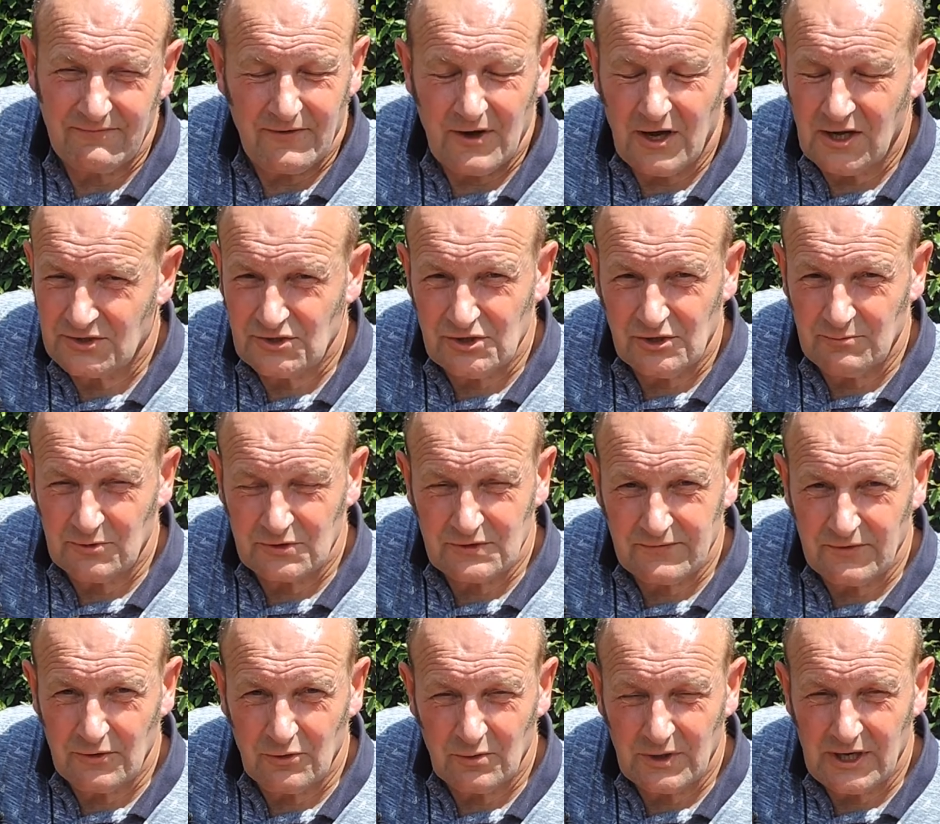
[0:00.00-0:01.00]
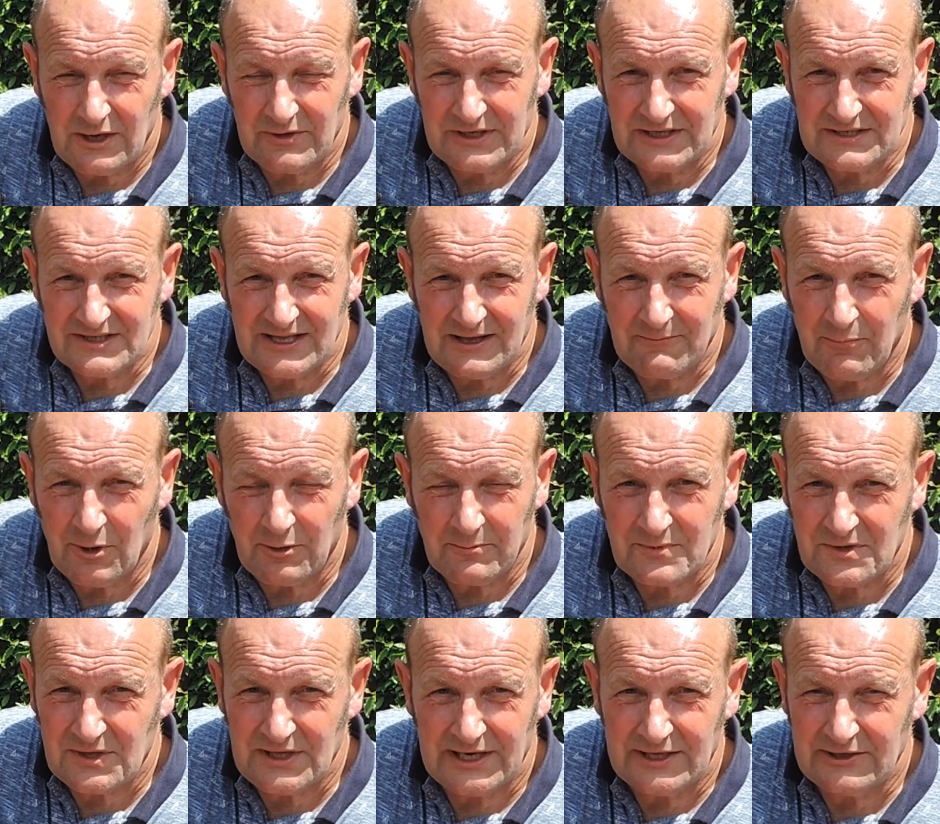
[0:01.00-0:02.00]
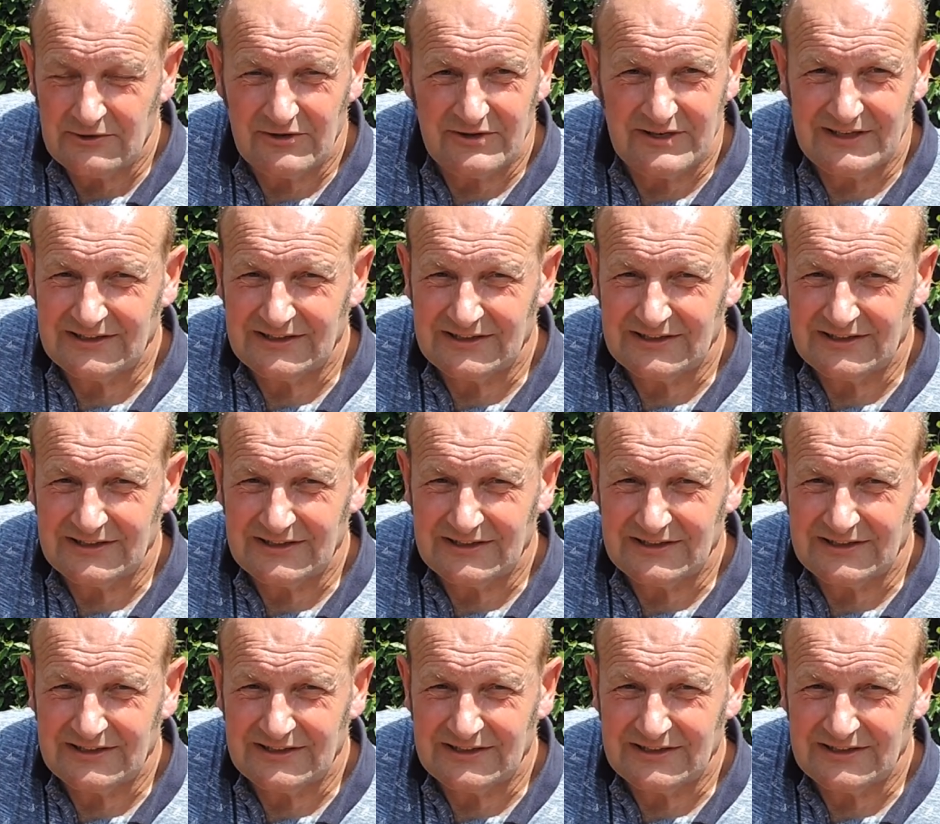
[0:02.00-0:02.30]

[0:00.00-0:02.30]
Far too much fuel going into that bottom cylinder,